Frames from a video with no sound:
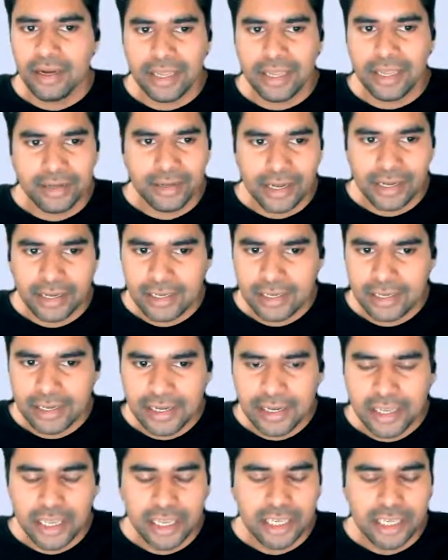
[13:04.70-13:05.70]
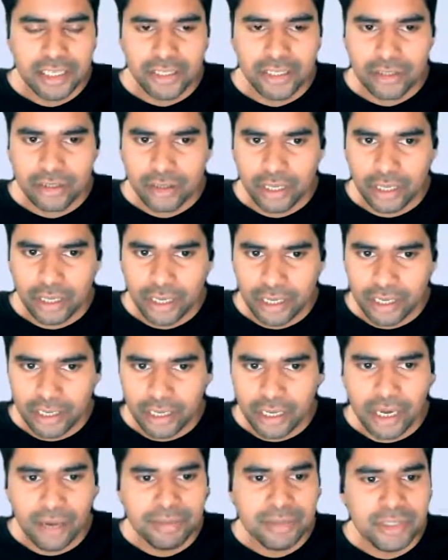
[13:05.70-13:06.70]
like data lineage,
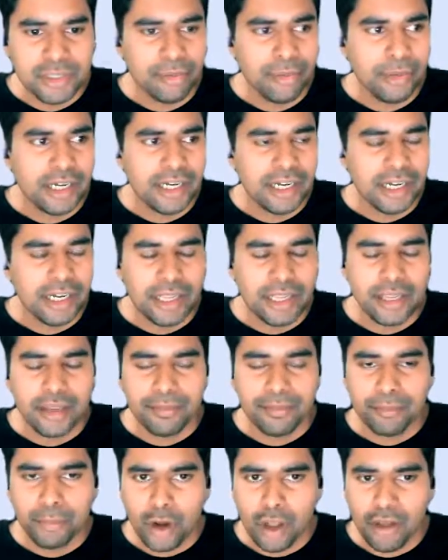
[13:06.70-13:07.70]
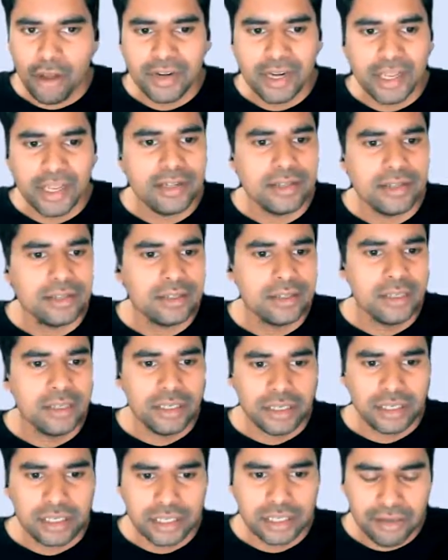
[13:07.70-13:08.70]
observability, provenance,
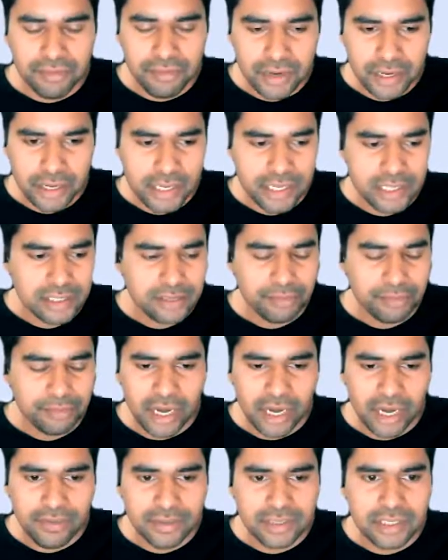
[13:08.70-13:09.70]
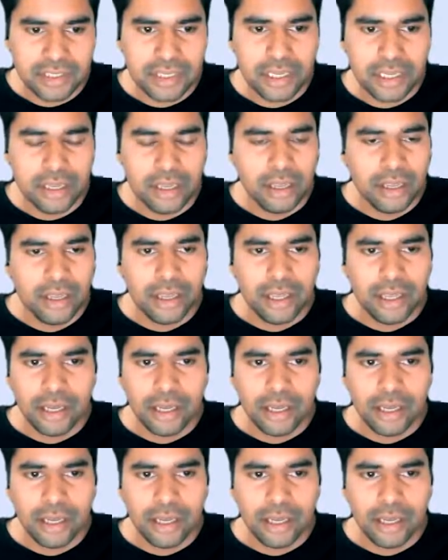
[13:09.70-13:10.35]
governance, privacy,